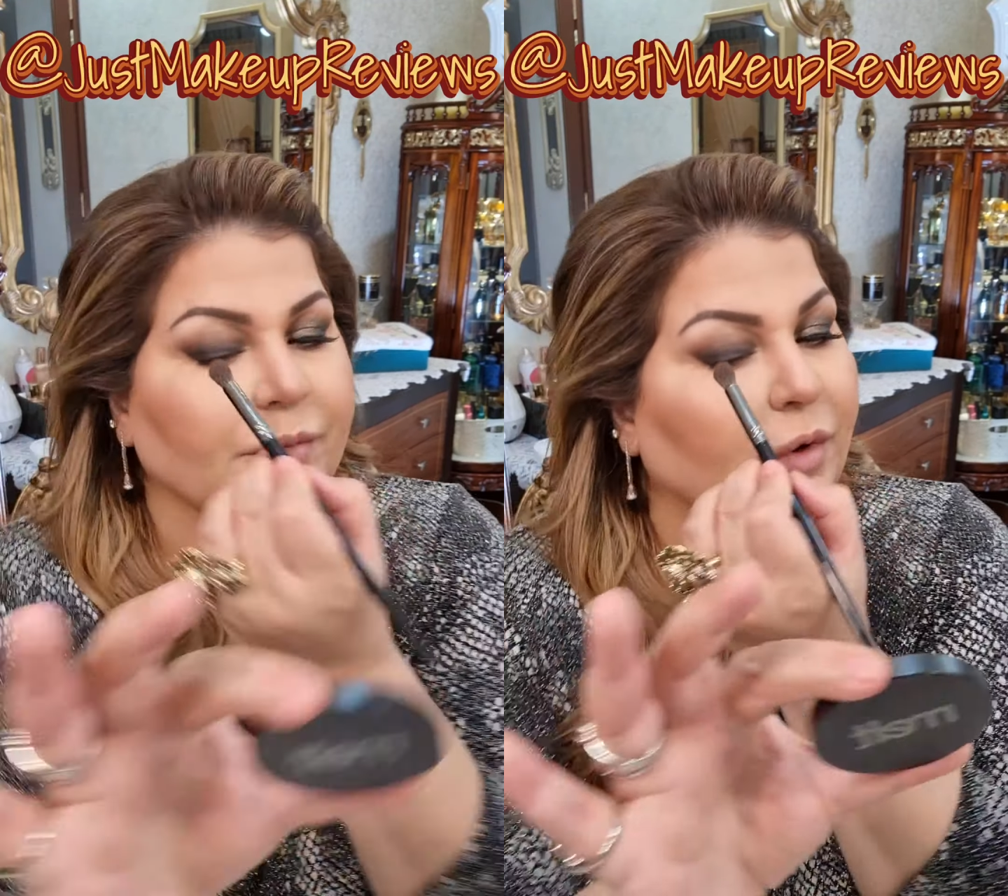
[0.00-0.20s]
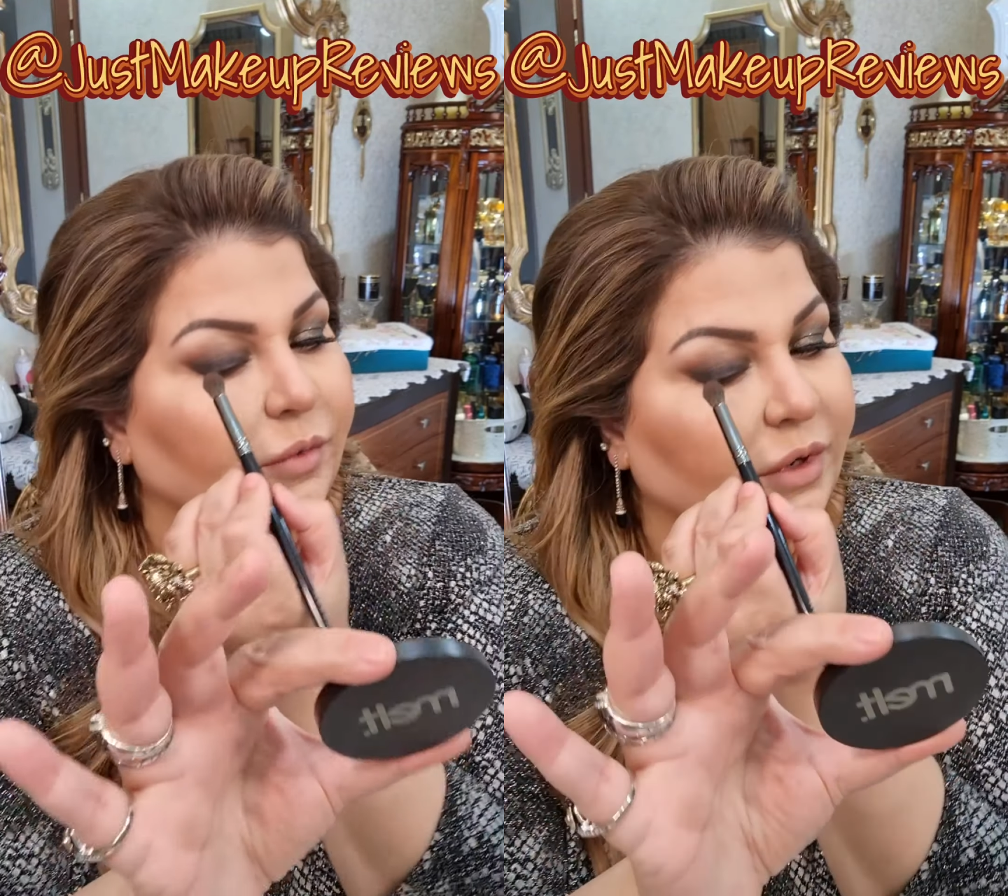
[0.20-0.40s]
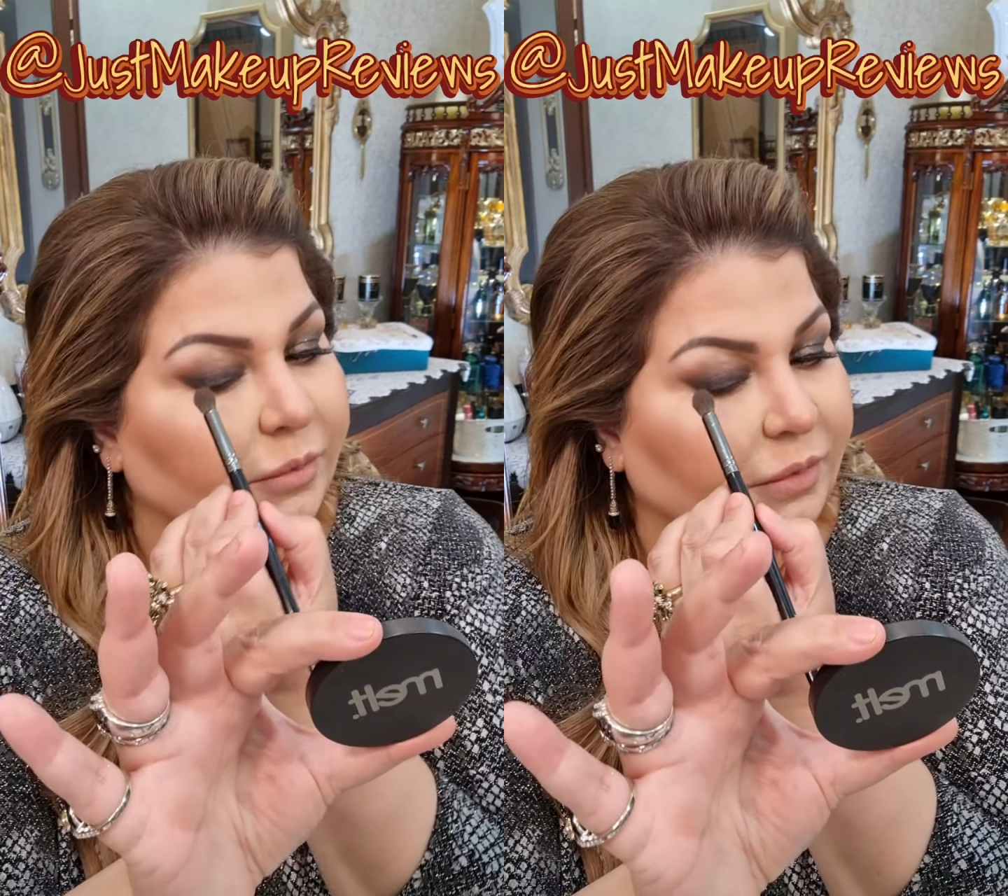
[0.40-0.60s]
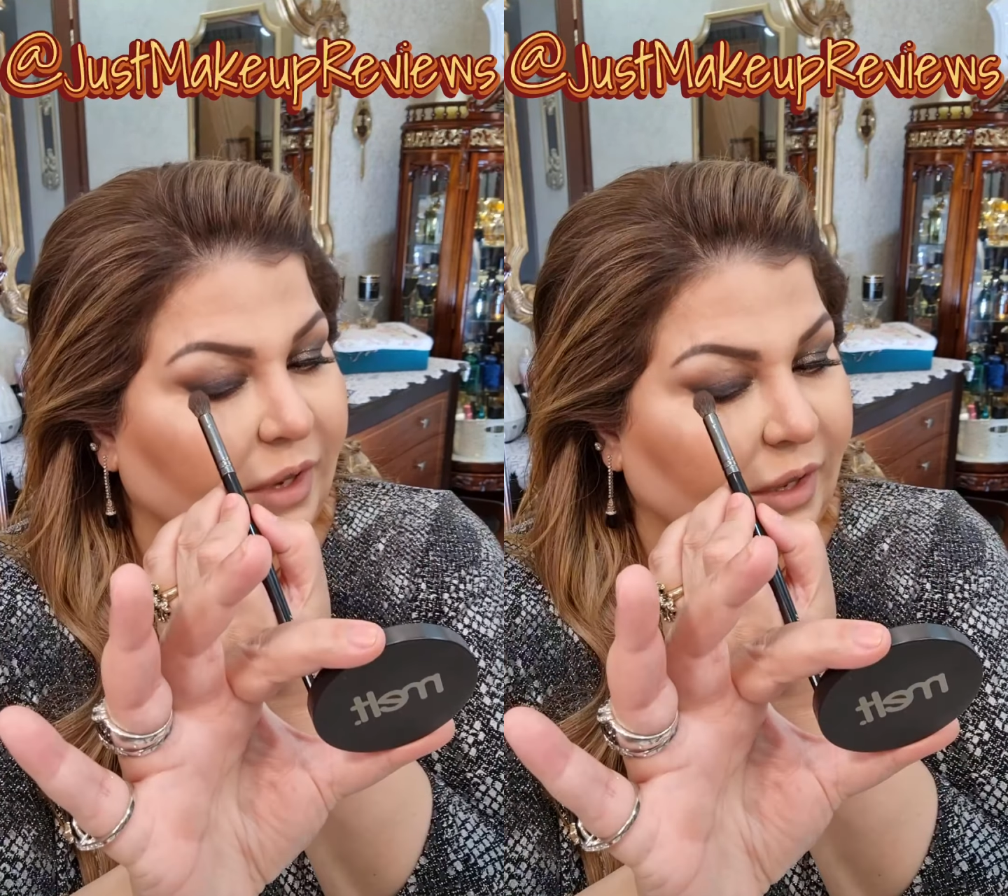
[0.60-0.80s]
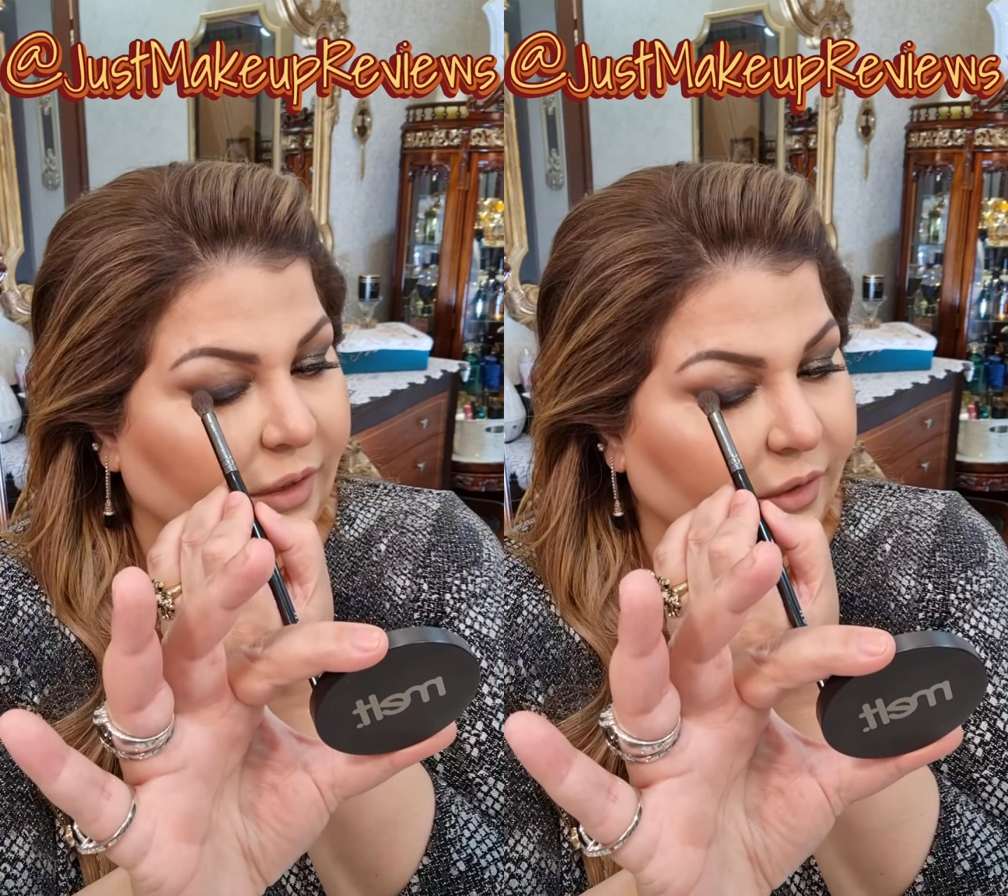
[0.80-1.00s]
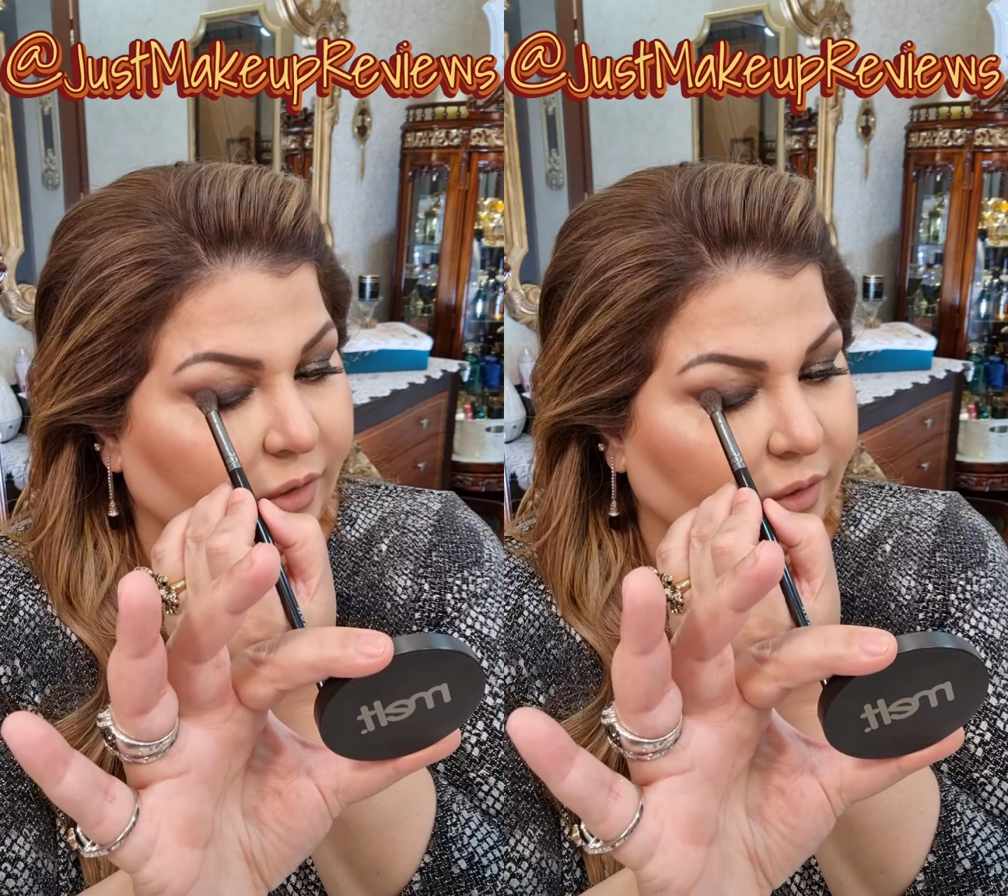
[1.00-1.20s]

brown and black,